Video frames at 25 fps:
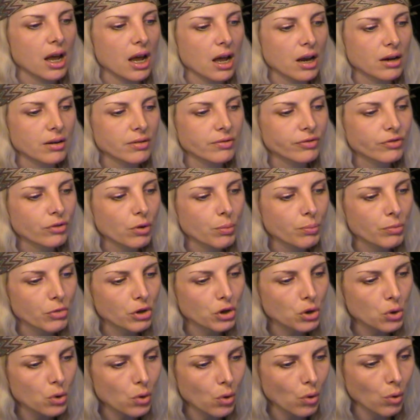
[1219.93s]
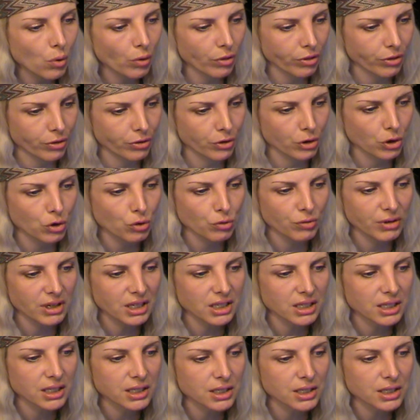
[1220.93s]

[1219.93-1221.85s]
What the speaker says: And from the north, the green